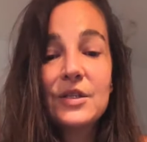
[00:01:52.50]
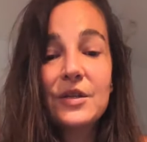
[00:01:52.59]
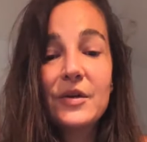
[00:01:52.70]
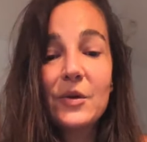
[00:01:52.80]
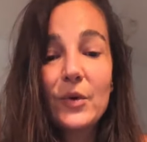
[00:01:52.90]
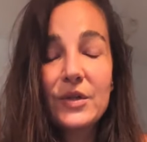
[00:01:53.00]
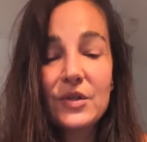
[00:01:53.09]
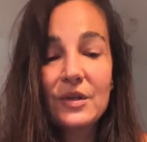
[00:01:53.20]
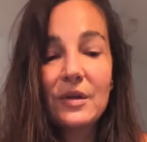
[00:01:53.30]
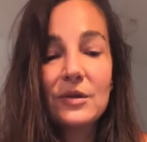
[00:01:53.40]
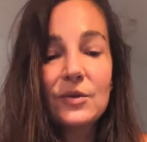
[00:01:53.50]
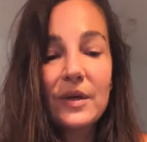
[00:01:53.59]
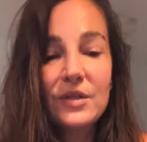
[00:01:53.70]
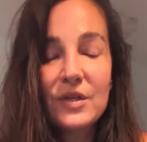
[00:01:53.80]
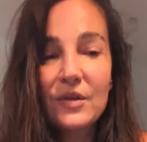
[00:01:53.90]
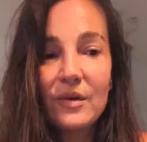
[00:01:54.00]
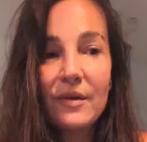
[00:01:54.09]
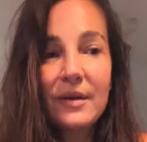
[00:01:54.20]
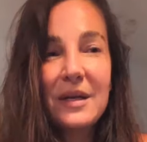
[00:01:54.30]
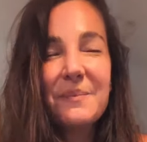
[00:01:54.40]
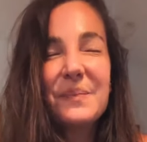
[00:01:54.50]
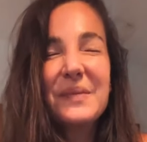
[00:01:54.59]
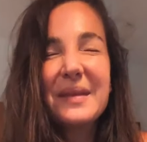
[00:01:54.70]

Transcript: General 1, General 2, and General 3.